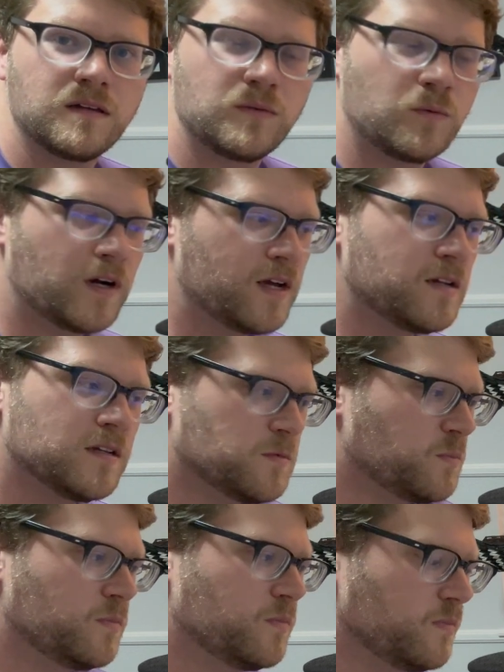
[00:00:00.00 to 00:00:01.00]
what I just
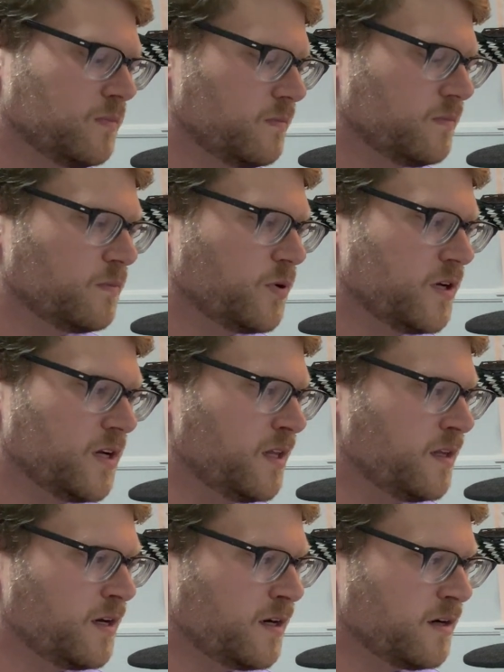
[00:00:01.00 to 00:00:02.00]
put
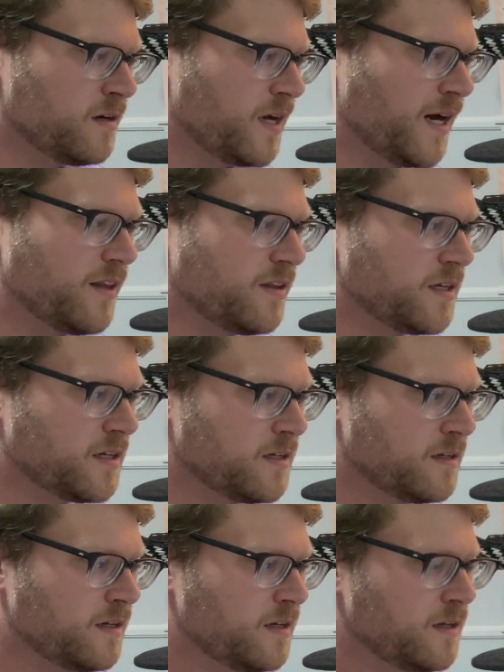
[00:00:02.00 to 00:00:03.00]
in there, not
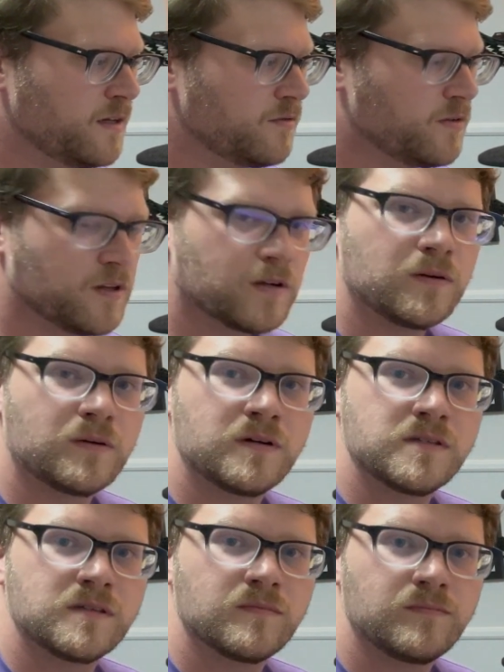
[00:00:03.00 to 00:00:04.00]
thinking, for the chords.